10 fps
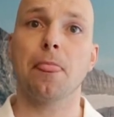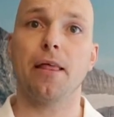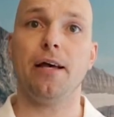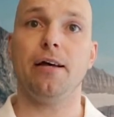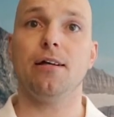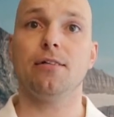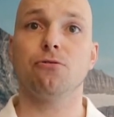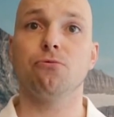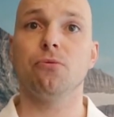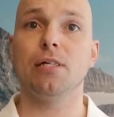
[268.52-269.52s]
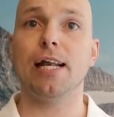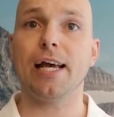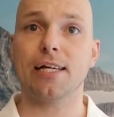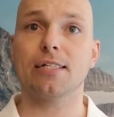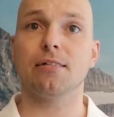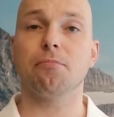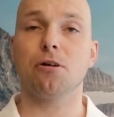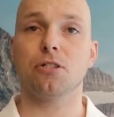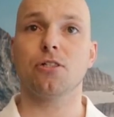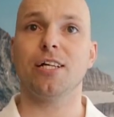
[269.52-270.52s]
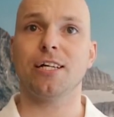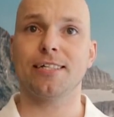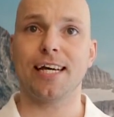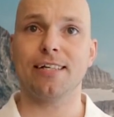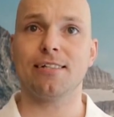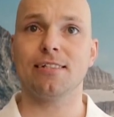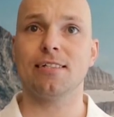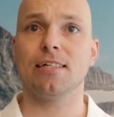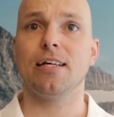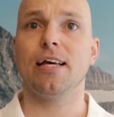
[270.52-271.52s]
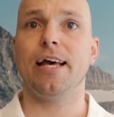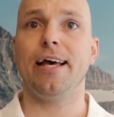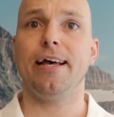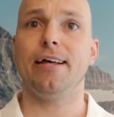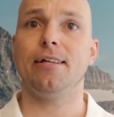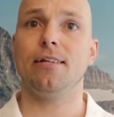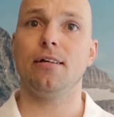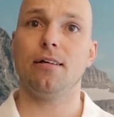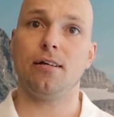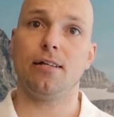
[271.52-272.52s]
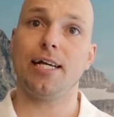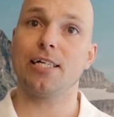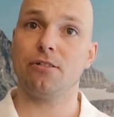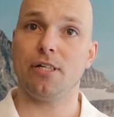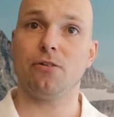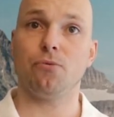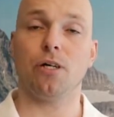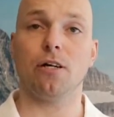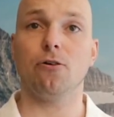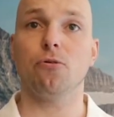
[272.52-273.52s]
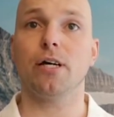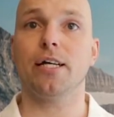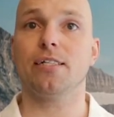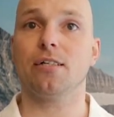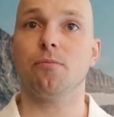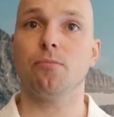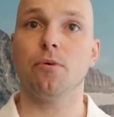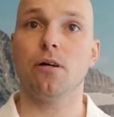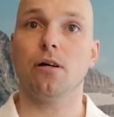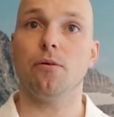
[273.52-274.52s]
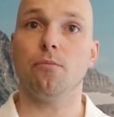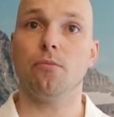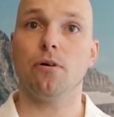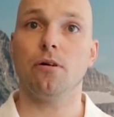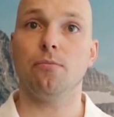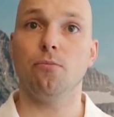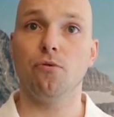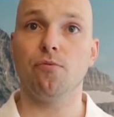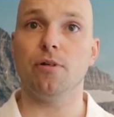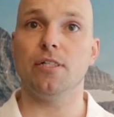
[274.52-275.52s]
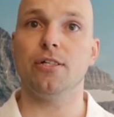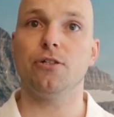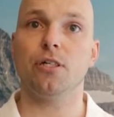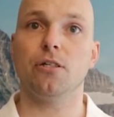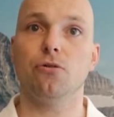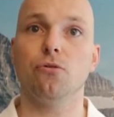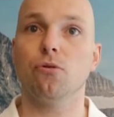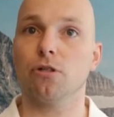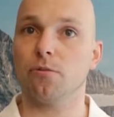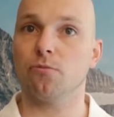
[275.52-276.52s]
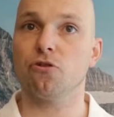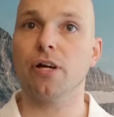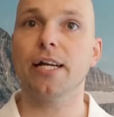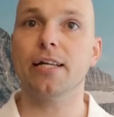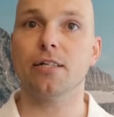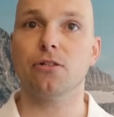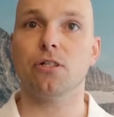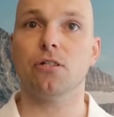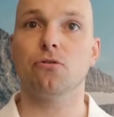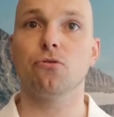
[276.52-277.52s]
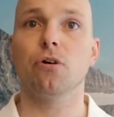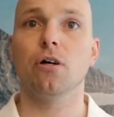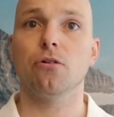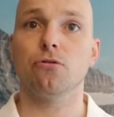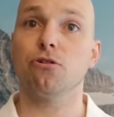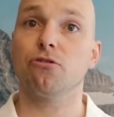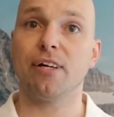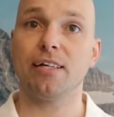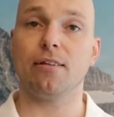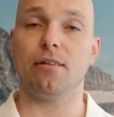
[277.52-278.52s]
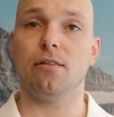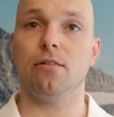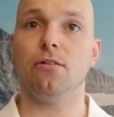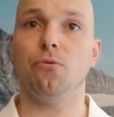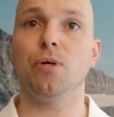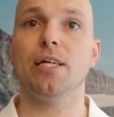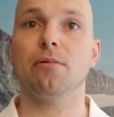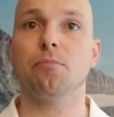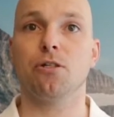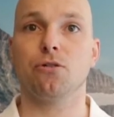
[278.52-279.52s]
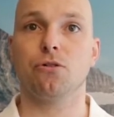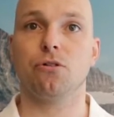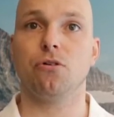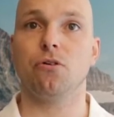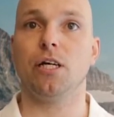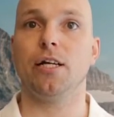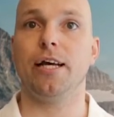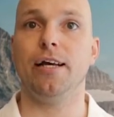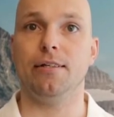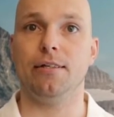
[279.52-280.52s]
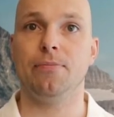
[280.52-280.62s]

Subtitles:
to relax the muscles that are tightened, and next to that we're going to look at some movements that you can do or some training that you can do to strengthen the weakened muscles on the other hand.